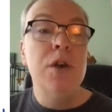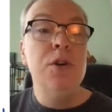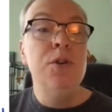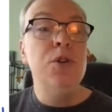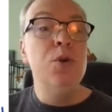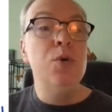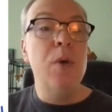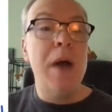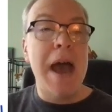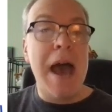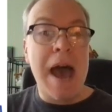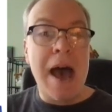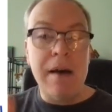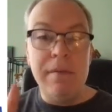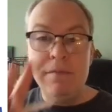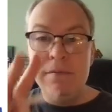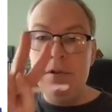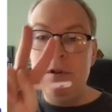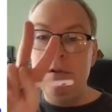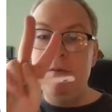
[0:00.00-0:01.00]
you
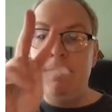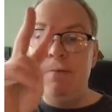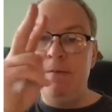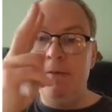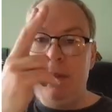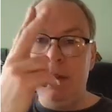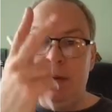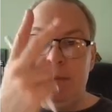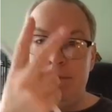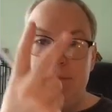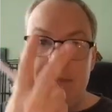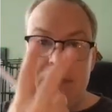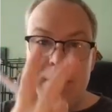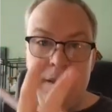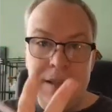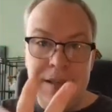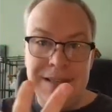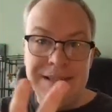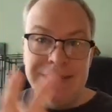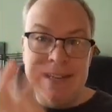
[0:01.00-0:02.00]
have to flip
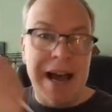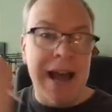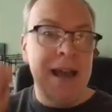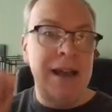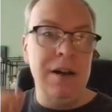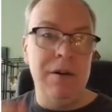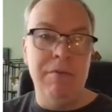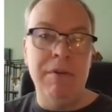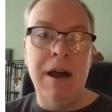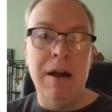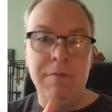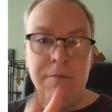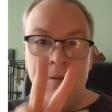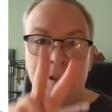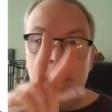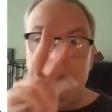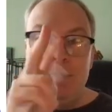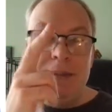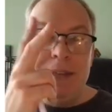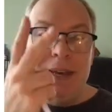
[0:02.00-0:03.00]
the sign around,
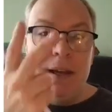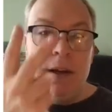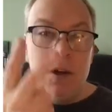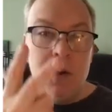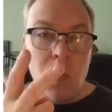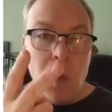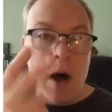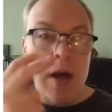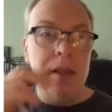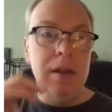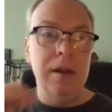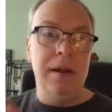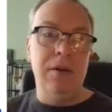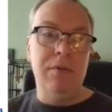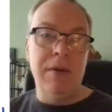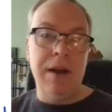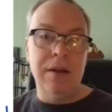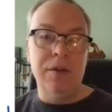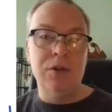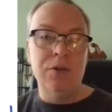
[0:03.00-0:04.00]
flip the inequality
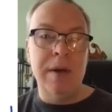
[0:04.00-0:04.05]
around.